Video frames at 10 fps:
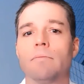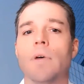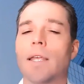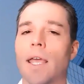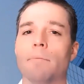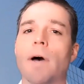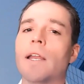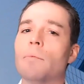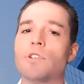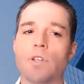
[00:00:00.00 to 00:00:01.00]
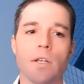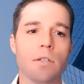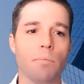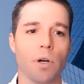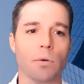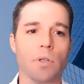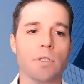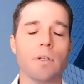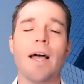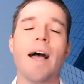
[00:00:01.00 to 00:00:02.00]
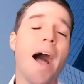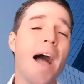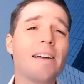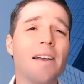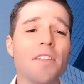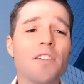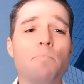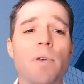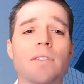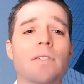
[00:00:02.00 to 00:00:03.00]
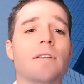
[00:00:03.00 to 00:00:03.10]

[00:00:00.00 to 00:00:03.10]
Again, my name is Jason Bergquist. I got in this business